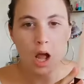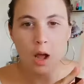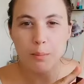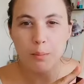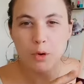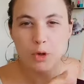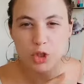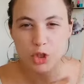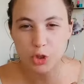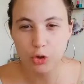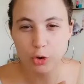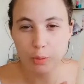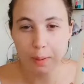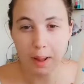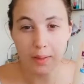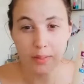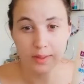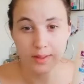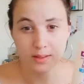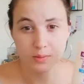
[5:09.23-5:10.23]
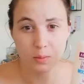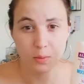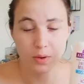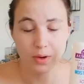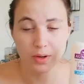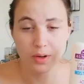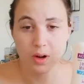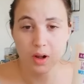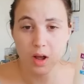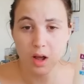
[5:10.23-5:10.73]
I'm not sure about this
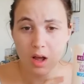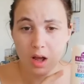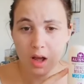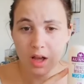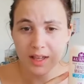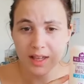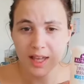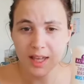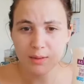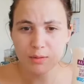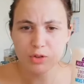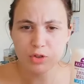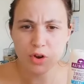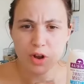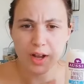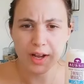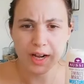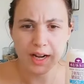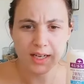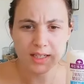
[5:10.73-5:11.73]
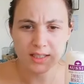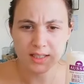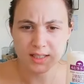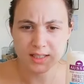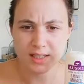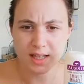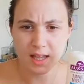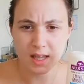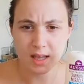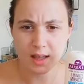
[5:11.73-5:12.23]
one. I keep trying it to
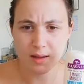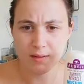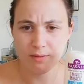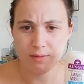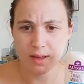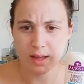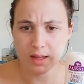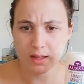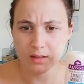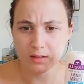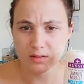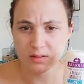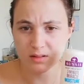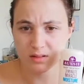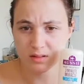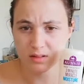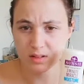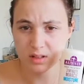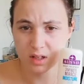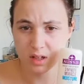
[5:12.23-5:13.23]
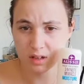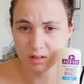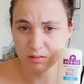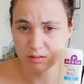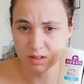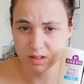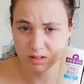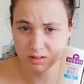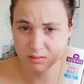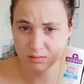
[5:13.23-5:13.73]
see if it, you
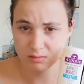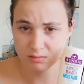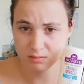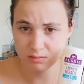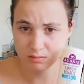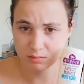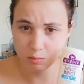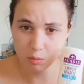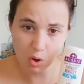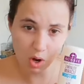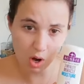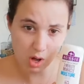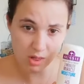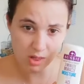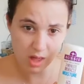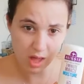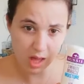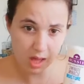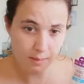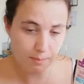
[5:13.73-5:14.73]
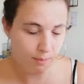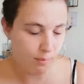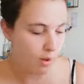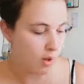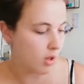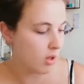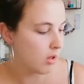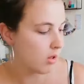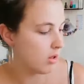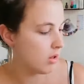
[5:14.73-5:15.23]
know, is worth it,
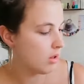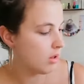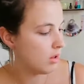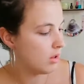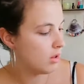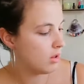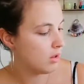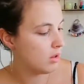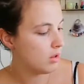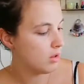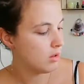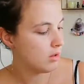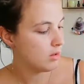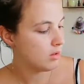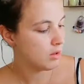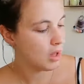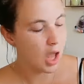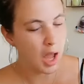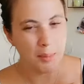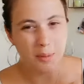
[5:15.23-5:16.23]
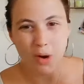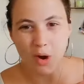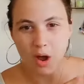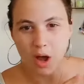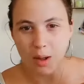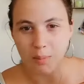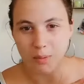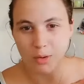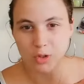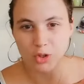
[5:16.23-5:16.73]
but I'm
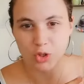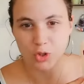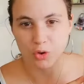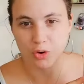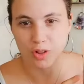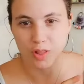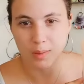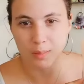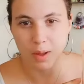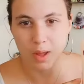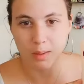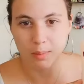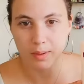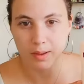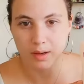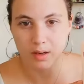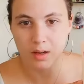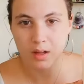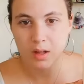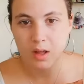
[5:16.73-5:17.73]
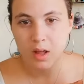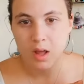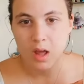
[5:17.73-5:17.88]
not sure at the moment.